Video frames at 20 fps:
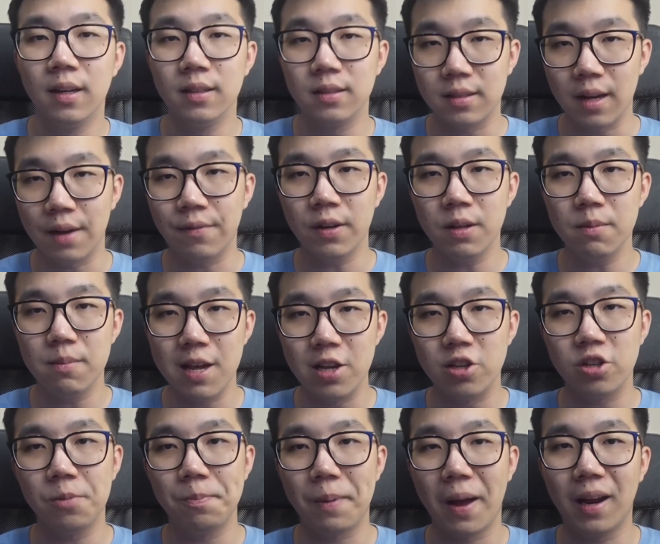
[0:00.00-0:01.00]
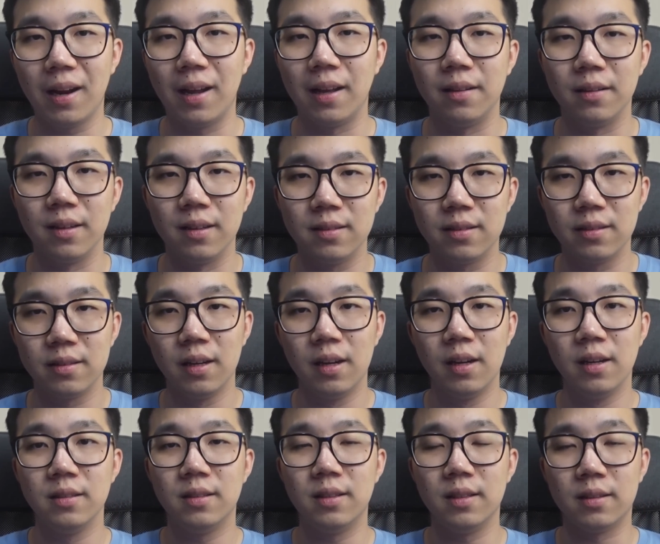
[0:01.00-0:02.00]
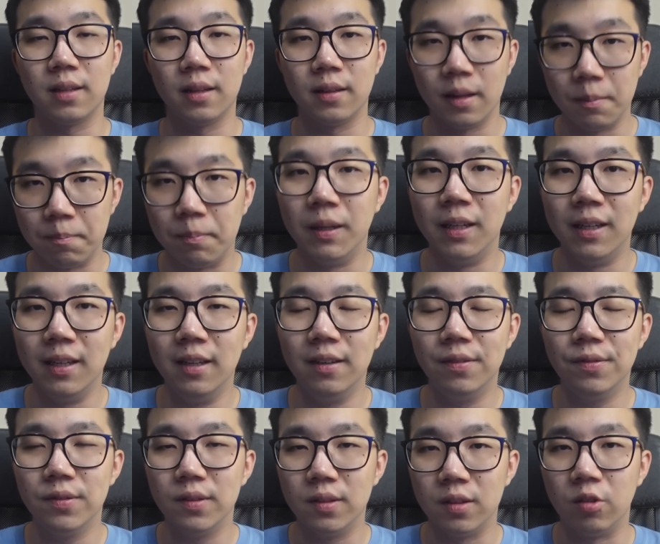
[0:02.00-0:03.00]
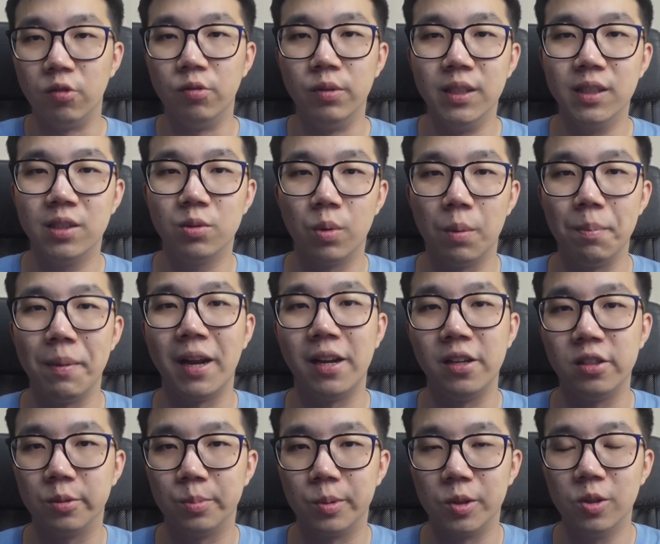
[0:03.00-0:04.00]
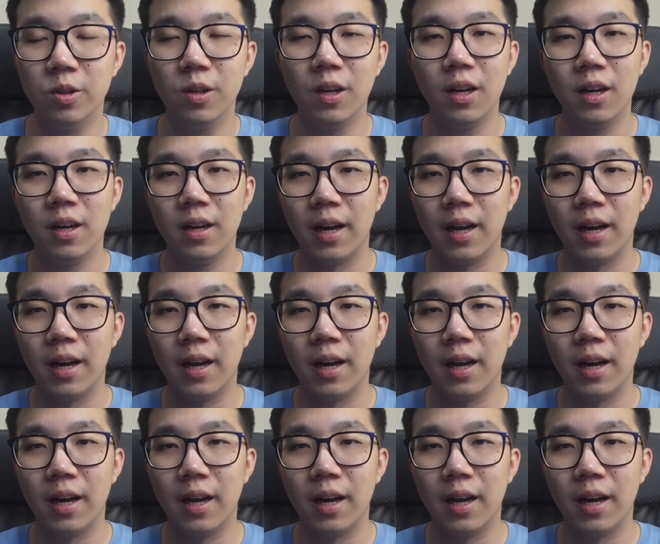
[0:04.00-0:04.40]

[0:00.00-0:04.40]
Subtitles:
7 major bank lenders said that they believe the risks were manageable